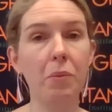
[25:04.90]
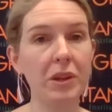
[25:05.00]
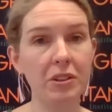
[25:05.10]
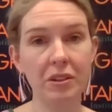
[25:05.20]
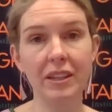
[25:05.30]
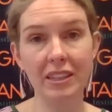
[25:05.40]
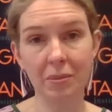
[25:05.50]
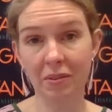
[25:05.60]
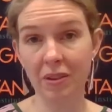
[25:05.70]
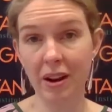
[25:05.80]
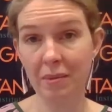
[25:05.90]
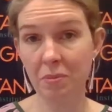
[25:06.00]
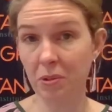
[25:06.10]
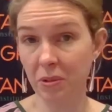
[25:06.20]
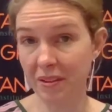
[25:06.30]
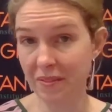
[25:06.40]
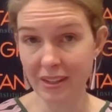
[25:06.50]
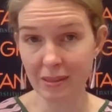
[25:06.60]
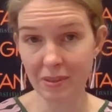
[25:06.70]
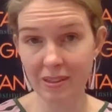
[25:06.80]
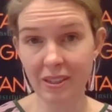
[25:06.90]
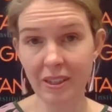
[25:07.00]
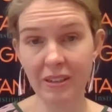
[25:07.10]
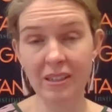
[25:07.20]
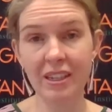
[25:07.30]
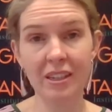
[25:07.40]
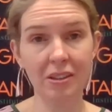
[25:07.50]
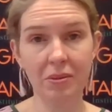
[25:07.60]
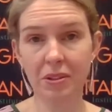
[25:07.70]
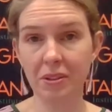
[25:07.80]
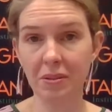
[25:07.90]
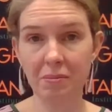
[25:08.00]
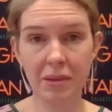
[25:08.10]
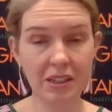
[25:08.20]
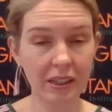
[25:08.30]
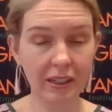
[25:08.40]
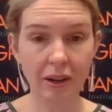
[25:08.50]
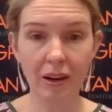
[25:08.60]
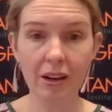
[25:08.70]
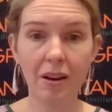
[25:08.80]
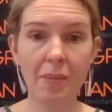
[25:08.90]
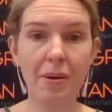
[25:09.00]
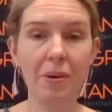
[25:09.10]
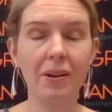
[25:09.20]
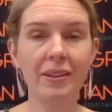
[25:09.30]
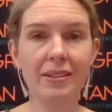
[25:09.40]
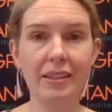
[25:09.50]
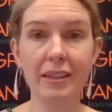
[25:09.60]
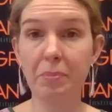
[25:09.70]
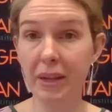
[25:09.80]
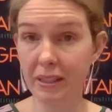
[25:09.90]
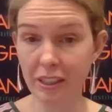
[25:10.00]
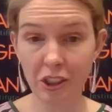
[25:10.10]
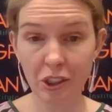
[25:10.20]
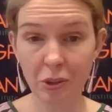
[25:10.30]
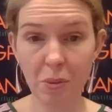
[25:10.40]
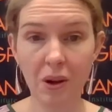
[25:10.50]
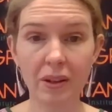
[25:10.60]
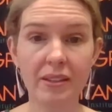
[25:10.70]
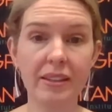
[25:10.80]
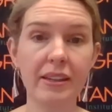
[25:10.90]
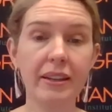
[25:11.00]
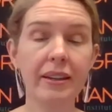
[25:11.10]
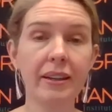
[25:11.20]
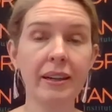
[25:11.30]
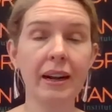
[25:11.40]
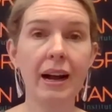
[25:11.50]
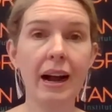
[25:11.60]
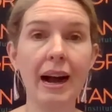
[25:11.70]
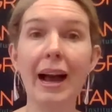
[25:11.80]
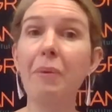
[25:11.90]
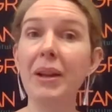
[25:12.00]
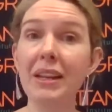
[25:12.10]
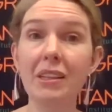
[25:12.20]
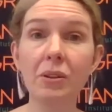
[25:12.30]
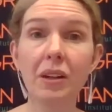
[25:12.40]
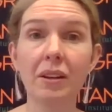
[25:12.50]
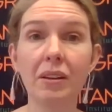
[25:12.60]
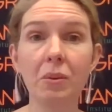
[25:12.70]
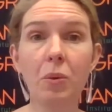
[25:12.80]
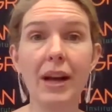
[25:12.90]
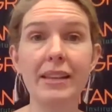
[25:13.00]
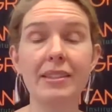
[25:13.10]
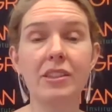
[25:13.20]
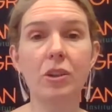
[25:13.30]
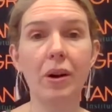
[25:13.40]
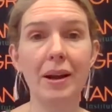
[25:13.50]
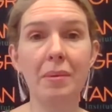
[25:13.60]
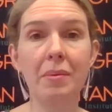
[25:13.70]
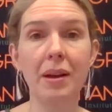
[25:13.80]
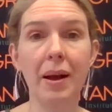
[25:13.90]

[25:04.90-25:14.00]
We do need to provide more investment certainty through much clearer climate policy, better digital policy, and we need to look at ways to try and